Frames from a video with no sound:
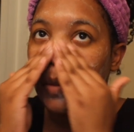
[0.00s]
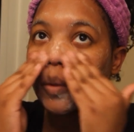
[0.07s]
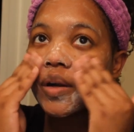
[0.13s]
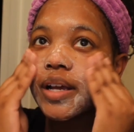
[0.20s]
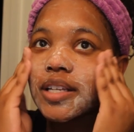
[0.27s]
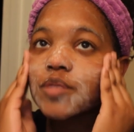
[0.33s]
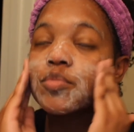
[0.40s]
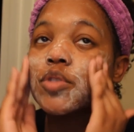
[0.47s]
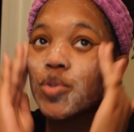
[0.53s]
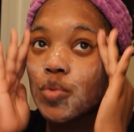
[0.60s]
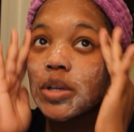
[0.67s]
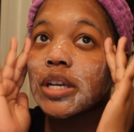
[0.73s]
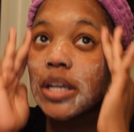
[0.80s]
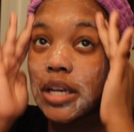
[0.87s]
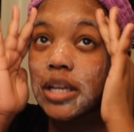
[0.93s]
That's
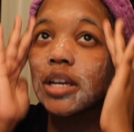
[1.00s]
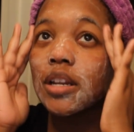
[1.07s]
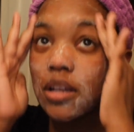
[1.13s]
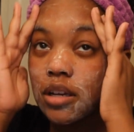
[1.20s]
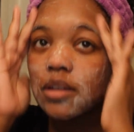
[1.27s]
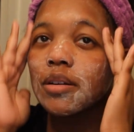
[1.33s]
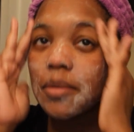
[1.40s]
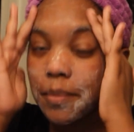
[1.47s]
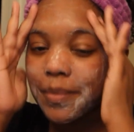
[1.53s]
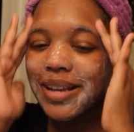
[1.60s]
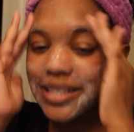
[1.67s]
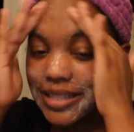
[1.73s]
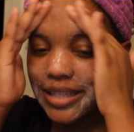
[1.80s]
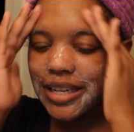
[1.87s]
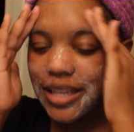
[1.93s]
between my
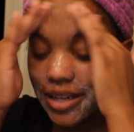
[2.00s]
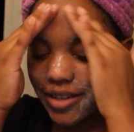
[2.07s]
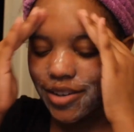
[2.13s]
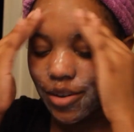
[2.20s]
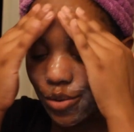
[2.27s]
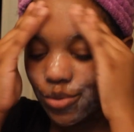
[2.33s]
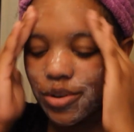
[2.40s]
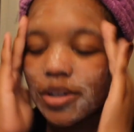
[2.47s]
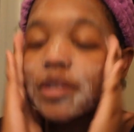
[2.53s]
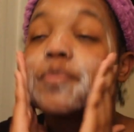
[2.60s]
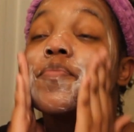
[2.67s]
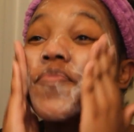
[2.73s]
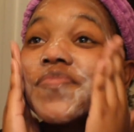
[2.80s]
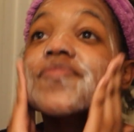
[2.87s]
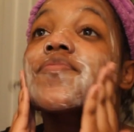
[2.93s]
skin and the Lord,
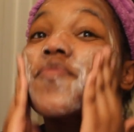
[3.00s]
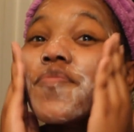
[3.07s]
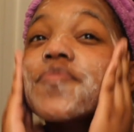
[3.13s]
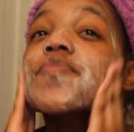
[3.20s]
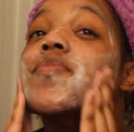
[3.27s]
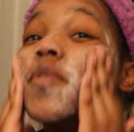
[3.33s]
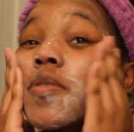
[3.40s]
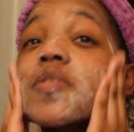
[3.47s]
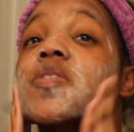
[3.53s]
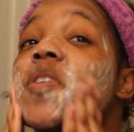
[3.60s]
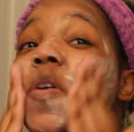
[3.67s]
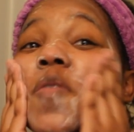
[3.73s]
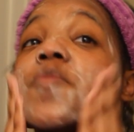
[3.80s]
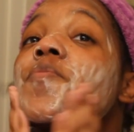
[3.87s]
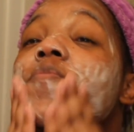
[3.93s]

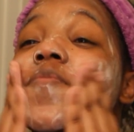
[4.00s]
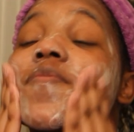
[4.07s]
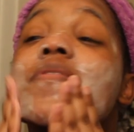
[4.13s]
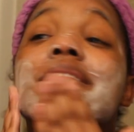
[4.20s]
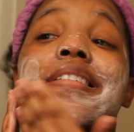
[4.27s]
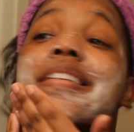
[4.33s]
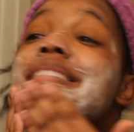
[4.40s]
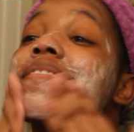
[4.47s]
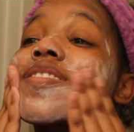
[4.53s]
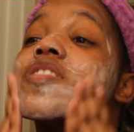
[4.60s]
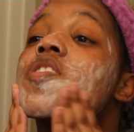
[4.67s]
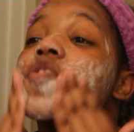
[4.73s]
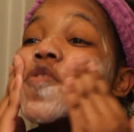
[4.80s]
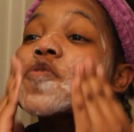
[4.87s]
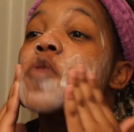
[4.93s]
so I ain't got
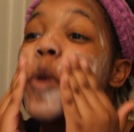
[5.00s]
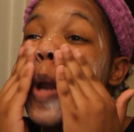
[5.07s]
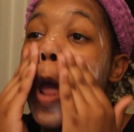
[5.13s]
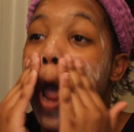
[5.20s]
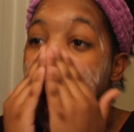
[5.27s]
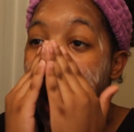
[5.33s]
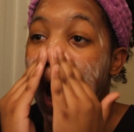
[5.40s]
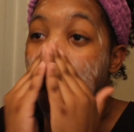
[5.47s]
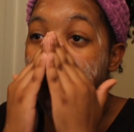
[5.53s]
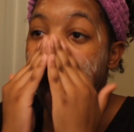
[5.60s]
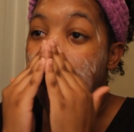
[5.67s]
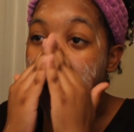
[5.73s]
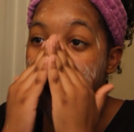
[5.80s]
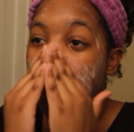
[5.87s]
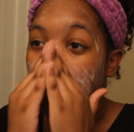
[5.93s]
nothing to do with that,
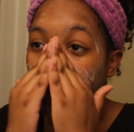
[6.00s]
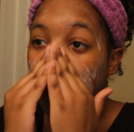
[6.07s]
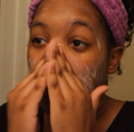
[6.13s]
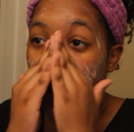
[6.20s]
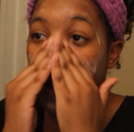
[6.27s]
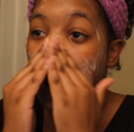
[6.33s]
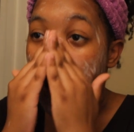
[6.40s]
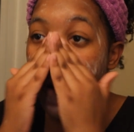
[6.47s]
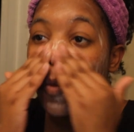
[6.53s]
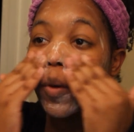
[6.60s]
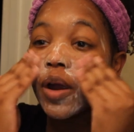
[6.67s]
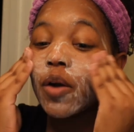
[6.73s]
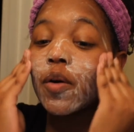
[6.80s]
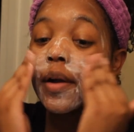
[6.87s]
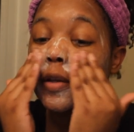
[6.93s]
but
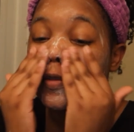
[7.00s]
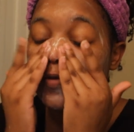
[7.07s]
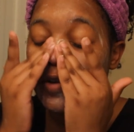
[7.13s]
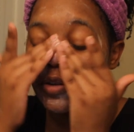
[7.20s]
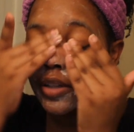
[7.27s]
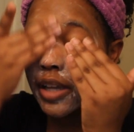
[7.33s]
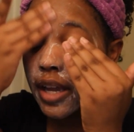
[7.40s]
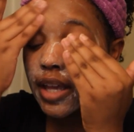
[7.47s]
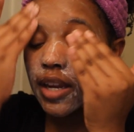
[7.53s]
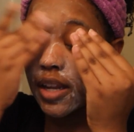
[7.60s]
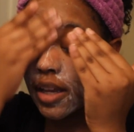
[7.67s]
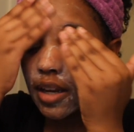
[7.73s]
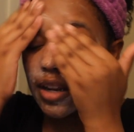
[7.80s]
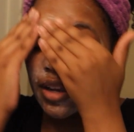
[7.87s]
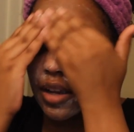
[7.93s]
we're gonna exfoliate
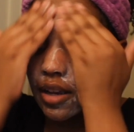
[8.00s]
it